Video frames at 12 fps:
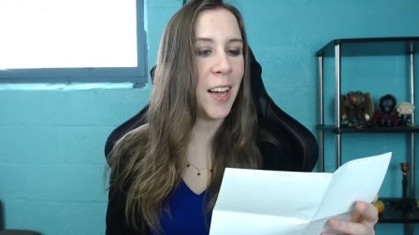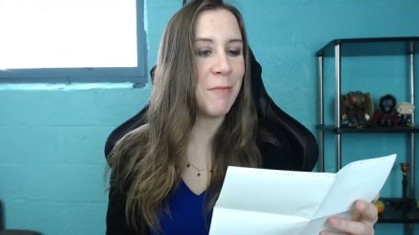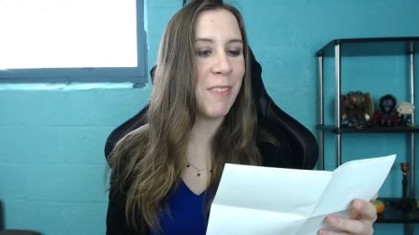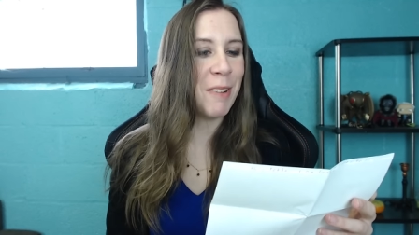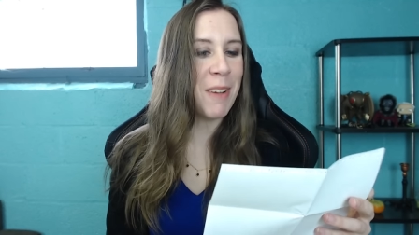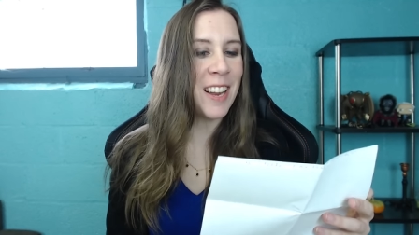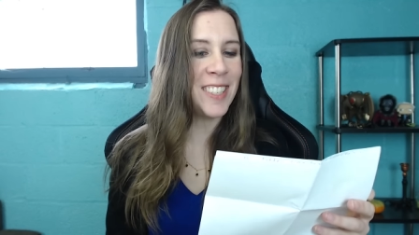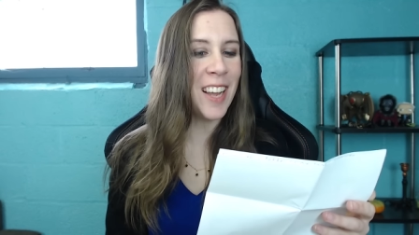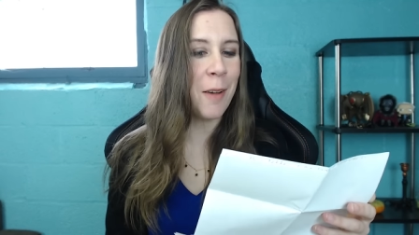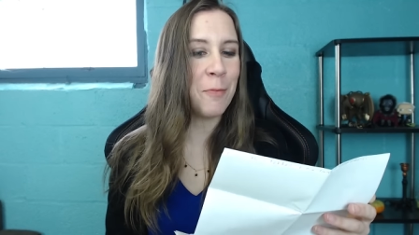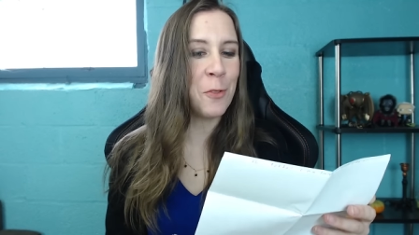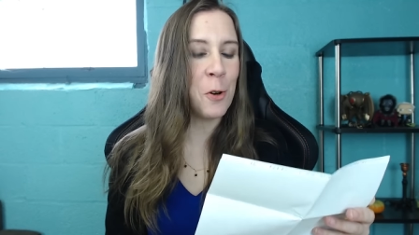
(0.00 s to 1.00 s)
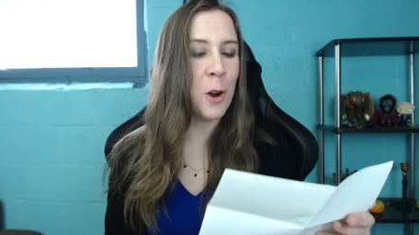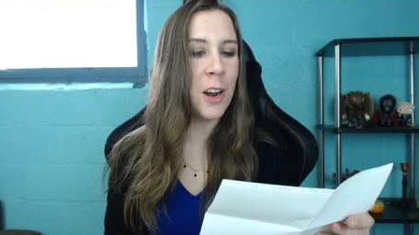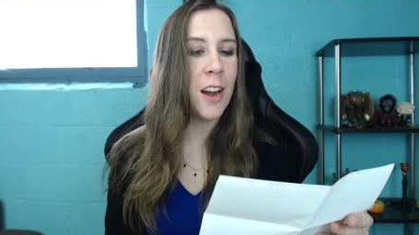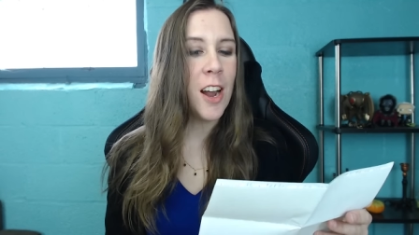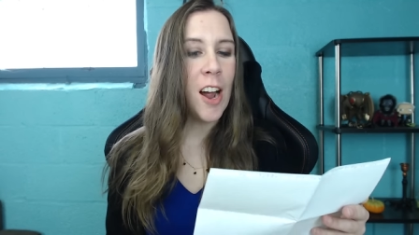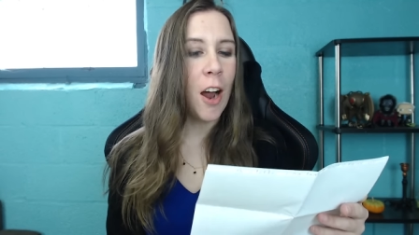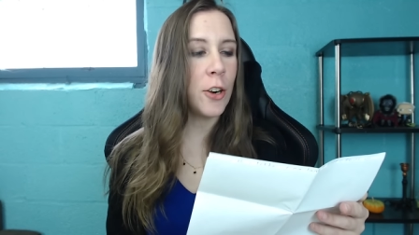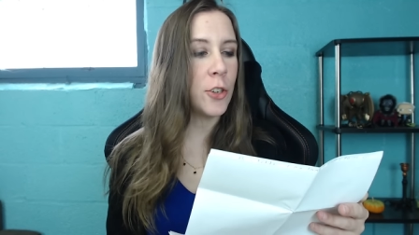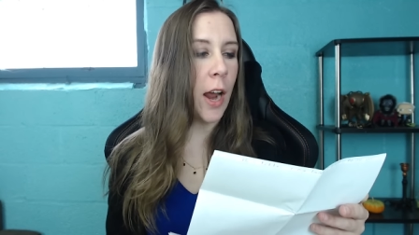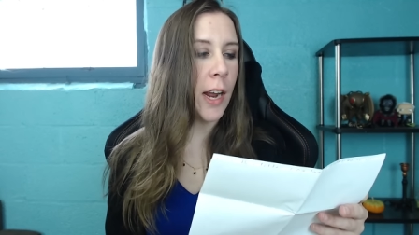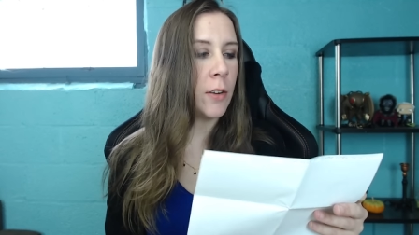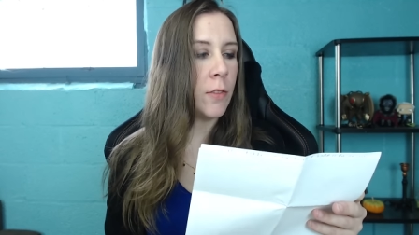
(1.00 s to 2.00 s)
but my top four are
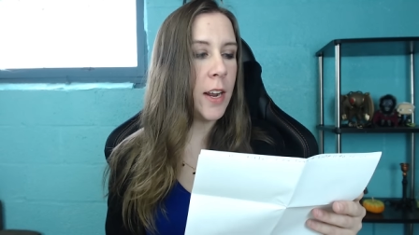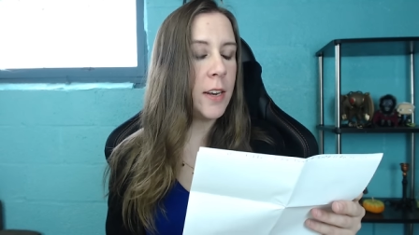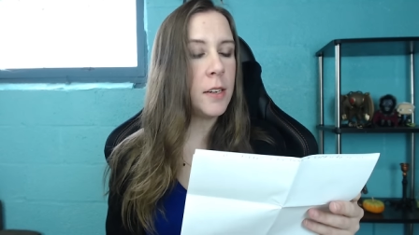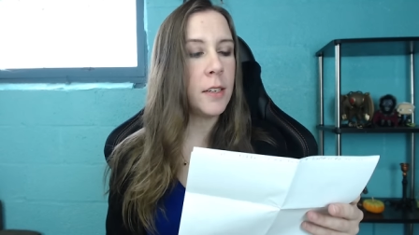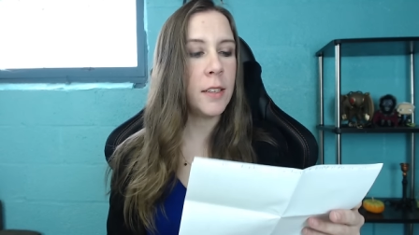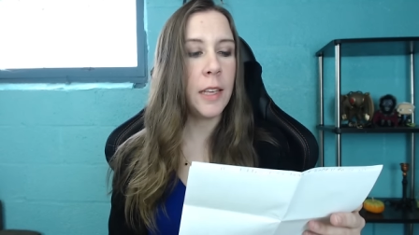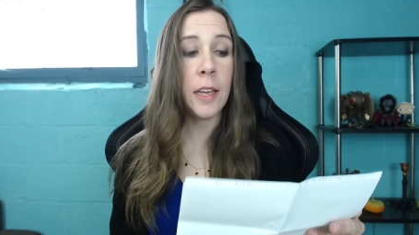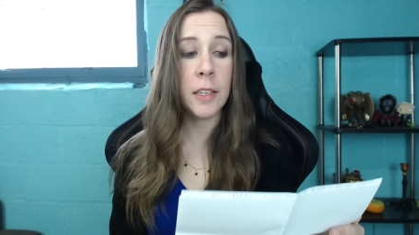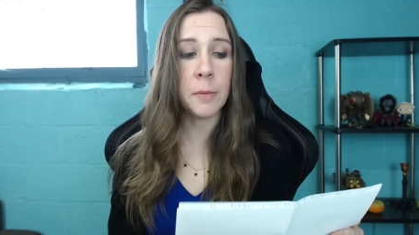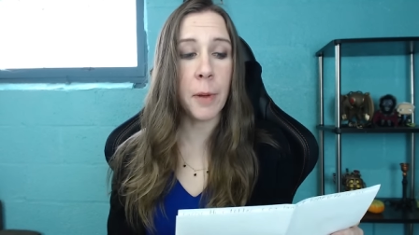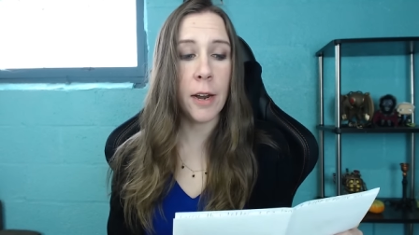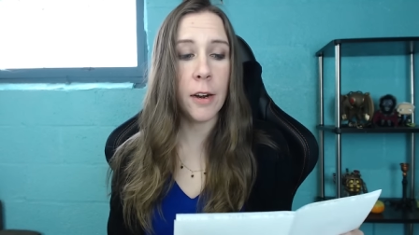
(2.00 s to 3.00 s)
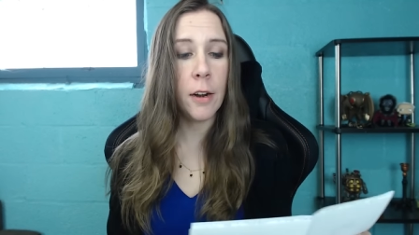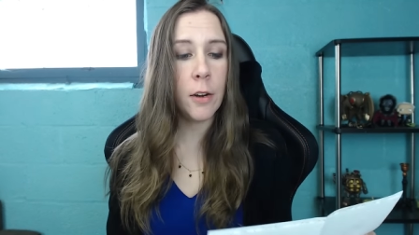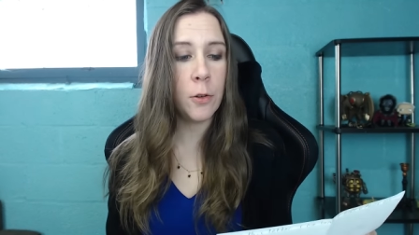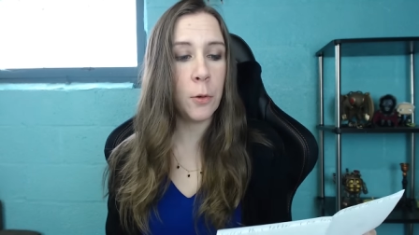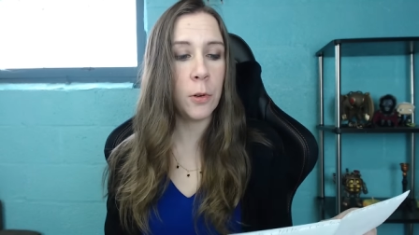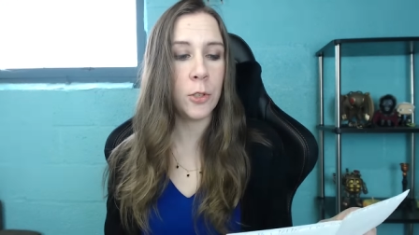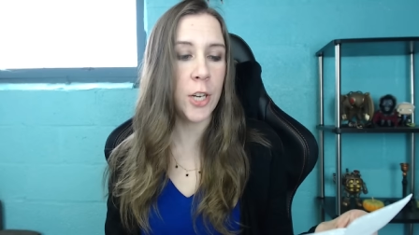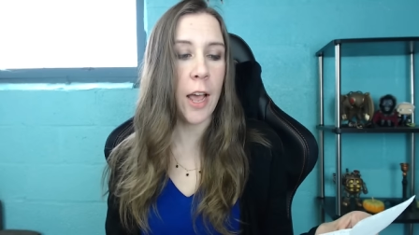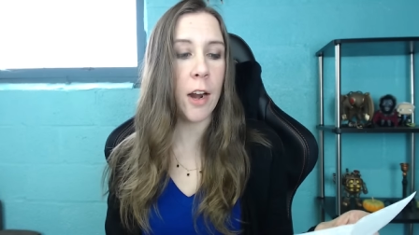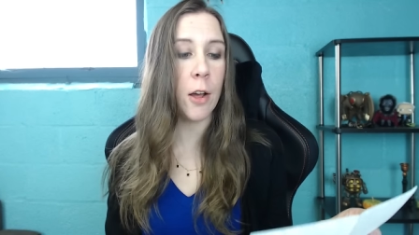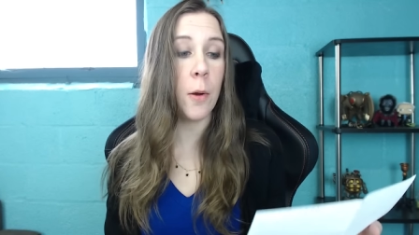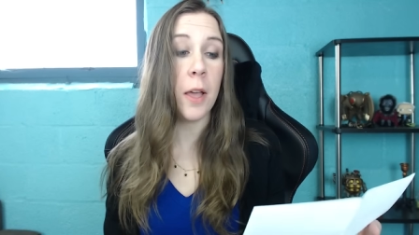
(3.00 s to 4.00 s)
Dragon Rain, Giga Spider, North
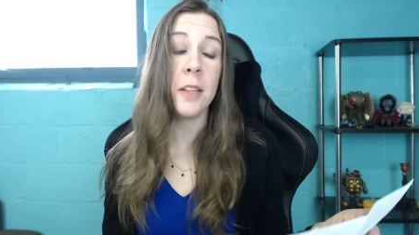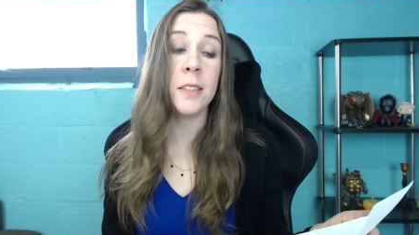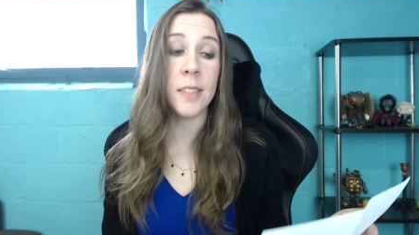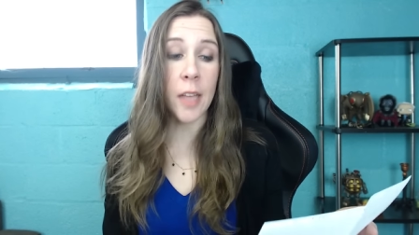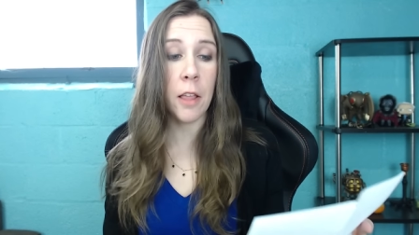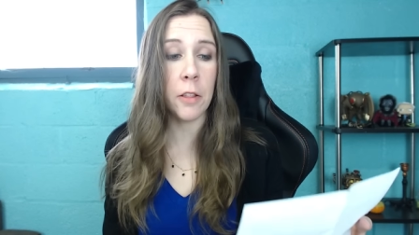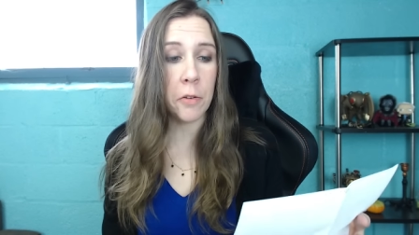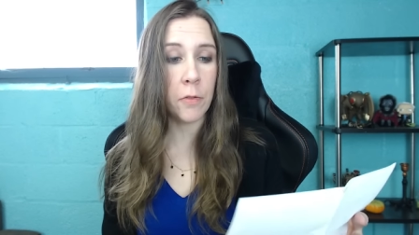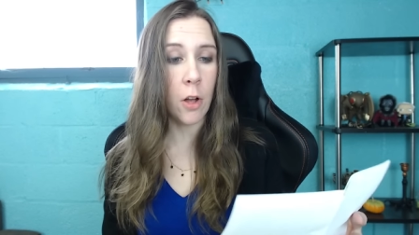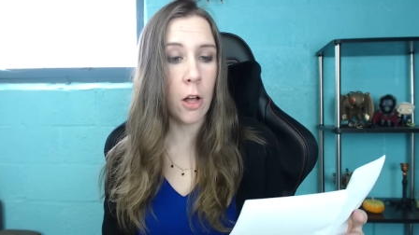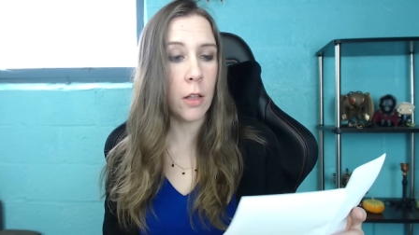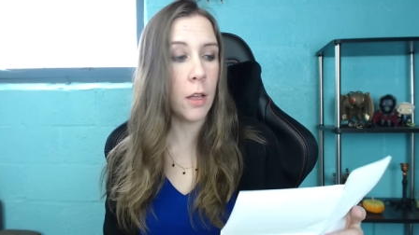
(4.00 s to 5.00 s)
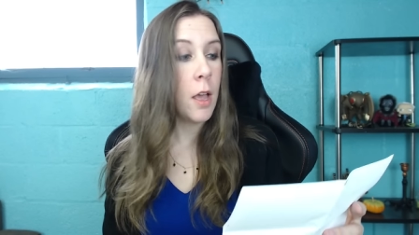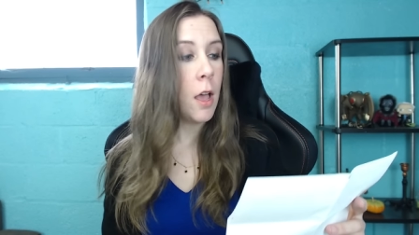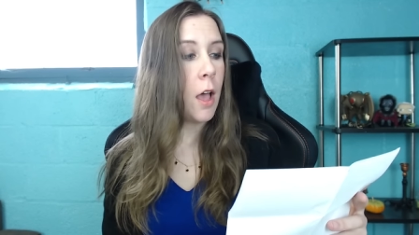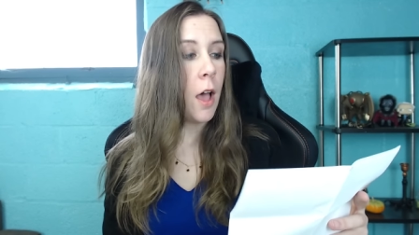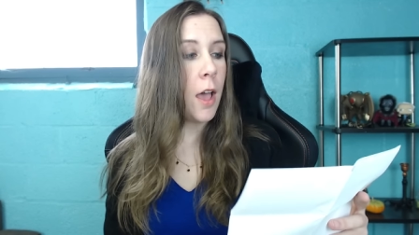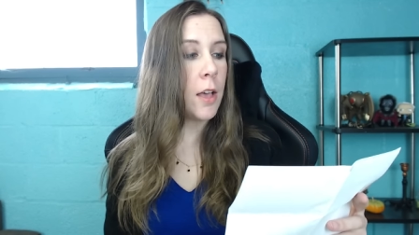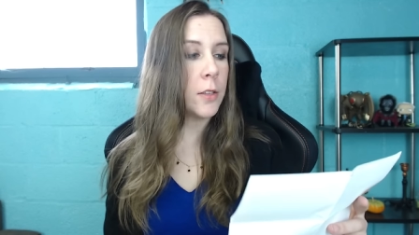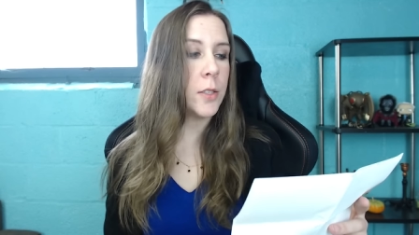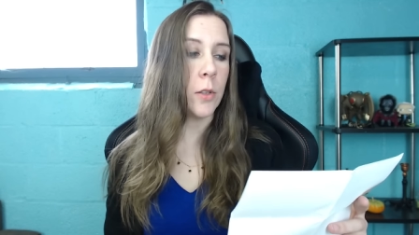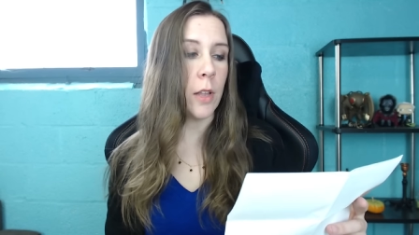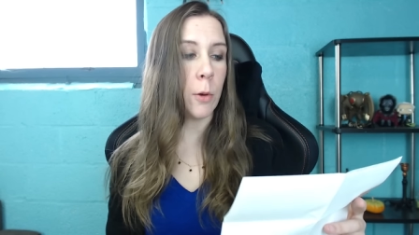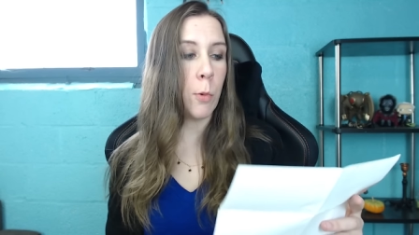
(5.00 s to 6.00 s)
Shadow, and Silent Fall. I
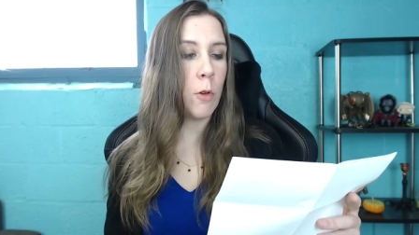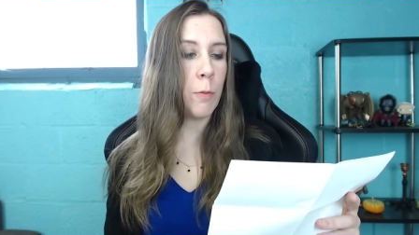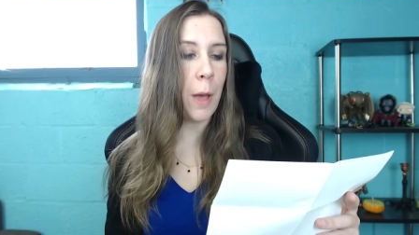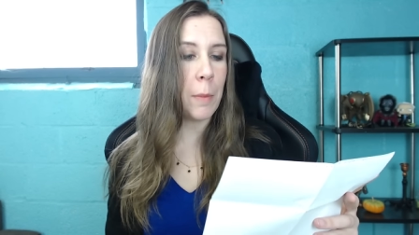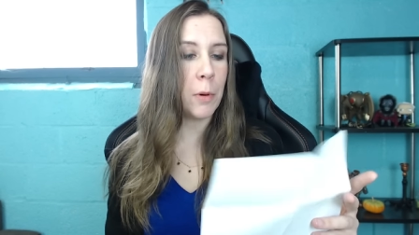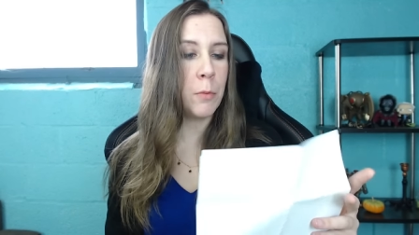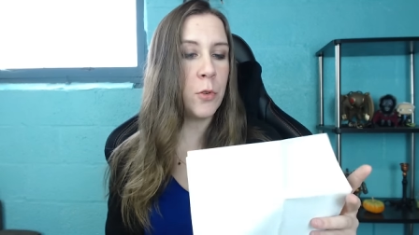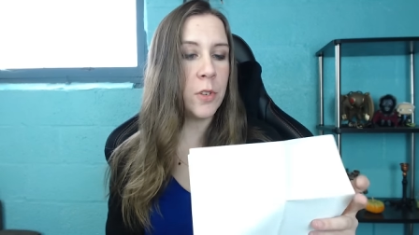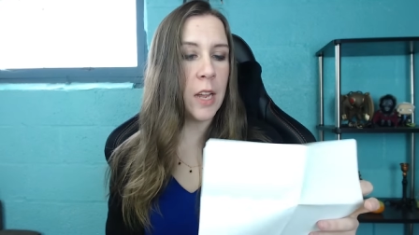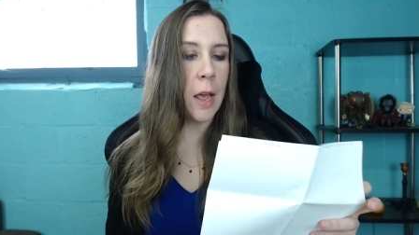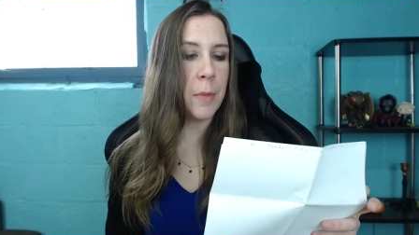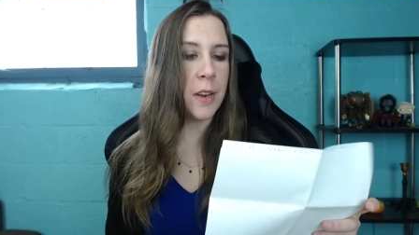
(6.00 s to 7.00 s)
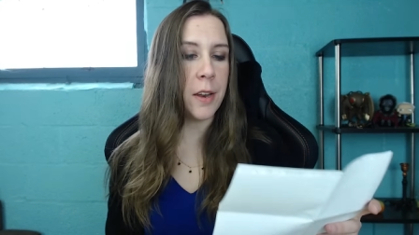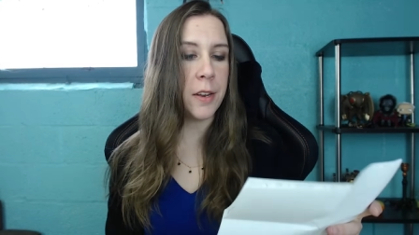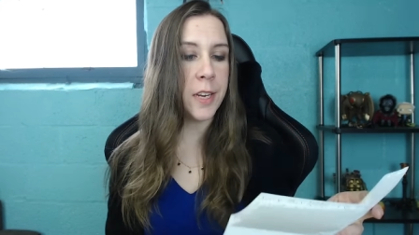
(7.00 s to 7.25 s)
also like Wolf Pepper, Moon Diamond, and